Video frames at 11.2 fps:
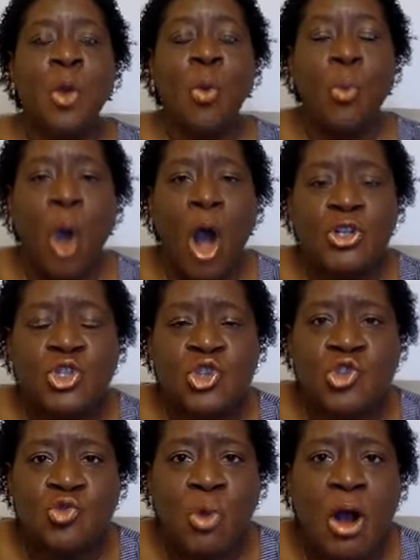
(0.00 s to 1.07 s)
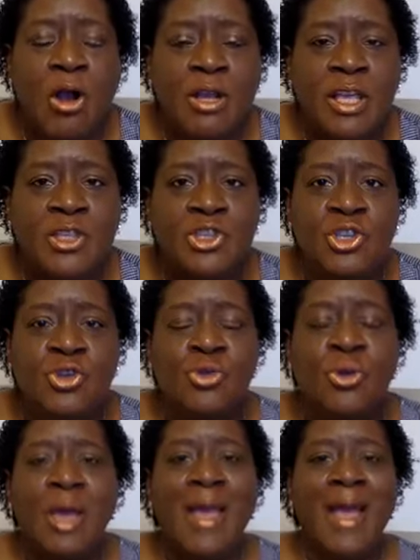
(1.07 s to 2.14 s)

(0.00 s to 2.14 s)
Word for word: walk strong in you,